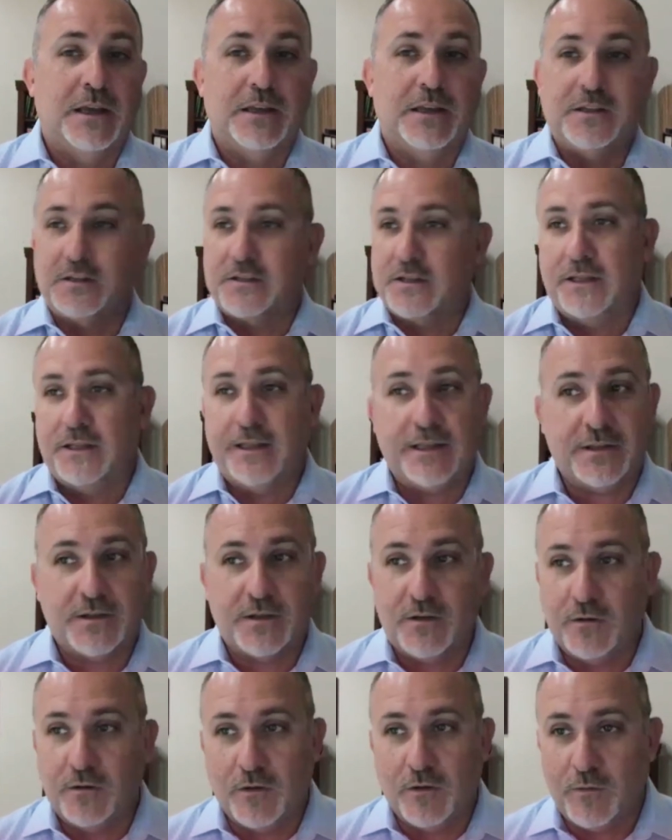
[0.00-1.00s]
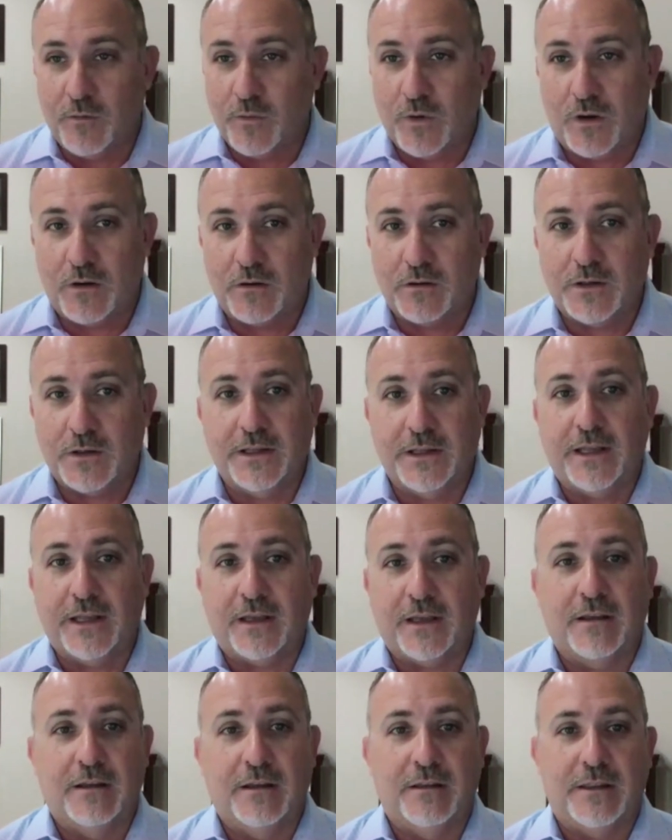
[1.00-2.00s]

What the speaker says: just a link to your overall clinic.